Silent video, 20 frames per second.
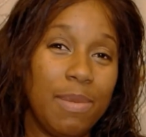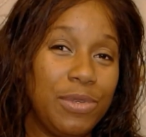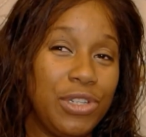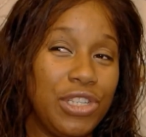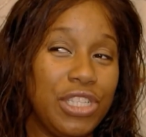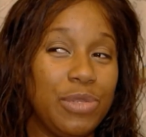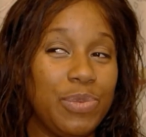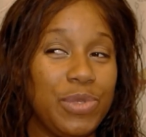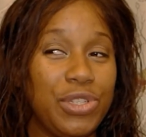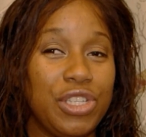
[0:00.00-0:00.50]

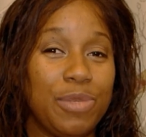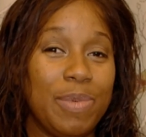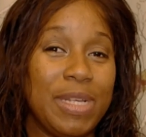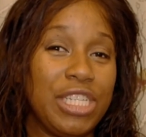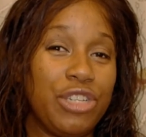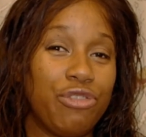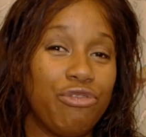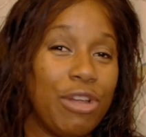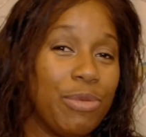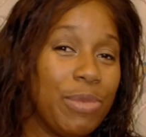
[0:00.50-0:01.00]
She's meant
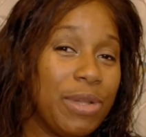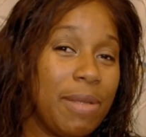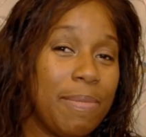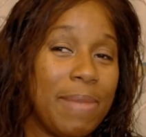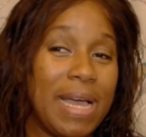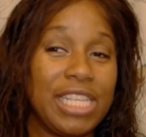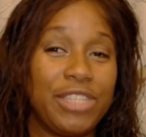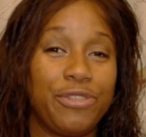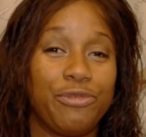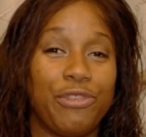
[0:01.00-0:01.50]
to run with her
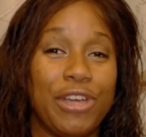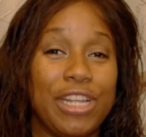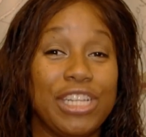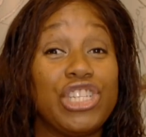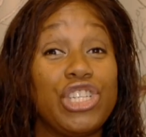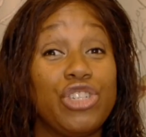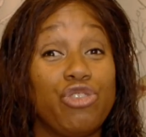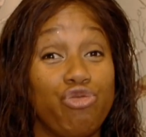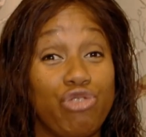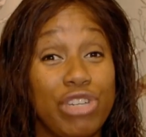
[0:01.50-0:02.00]
best friend, and
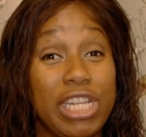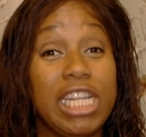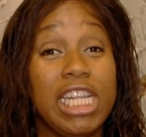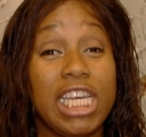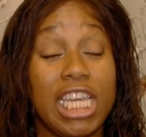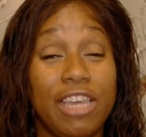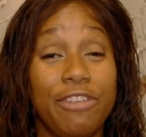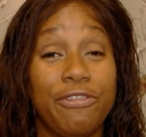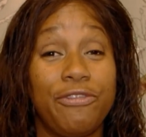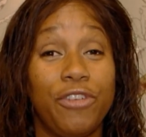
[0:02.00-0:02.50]
she's really
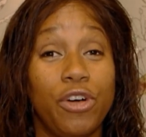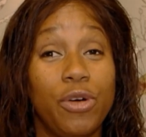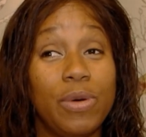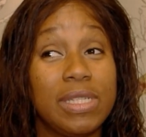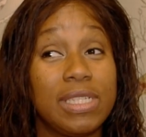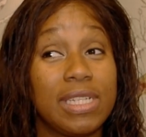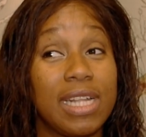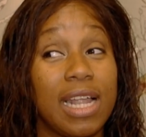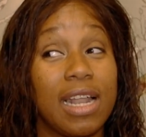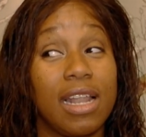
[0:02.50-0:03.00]
looking forward to that.